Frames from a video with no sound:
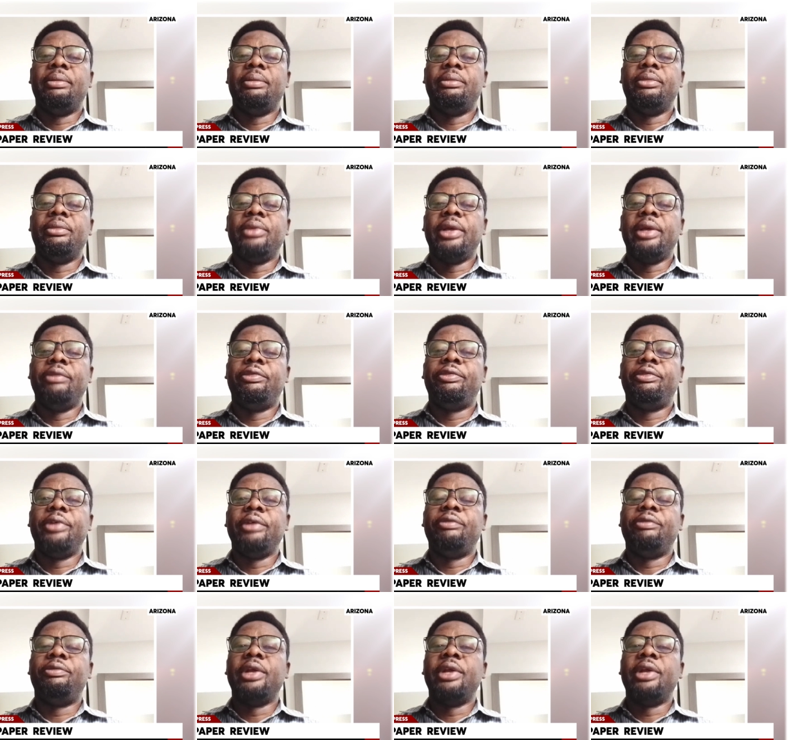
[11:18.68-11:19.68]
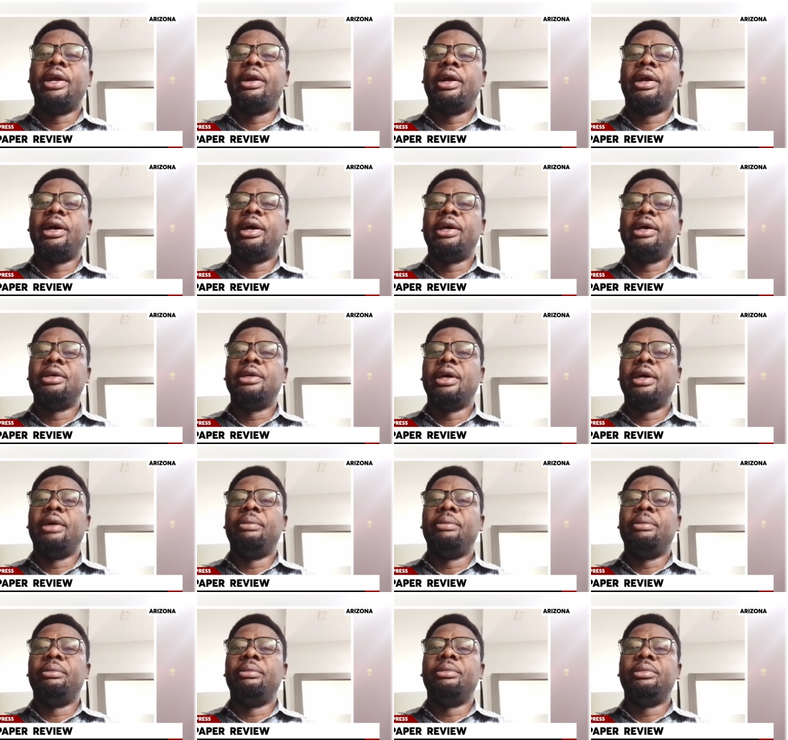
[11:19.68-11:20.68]
um, if if there are
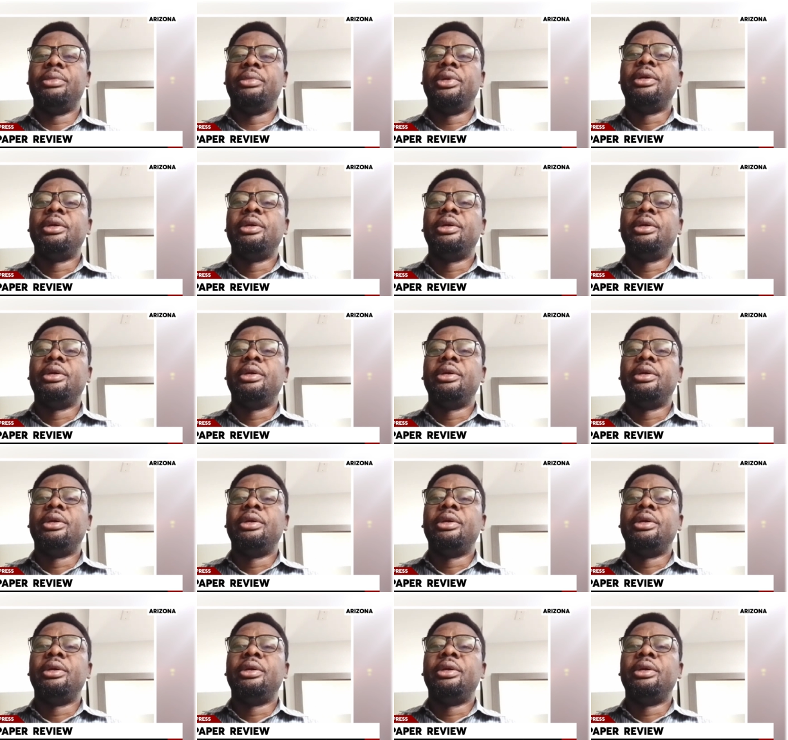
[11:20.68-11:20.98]
um,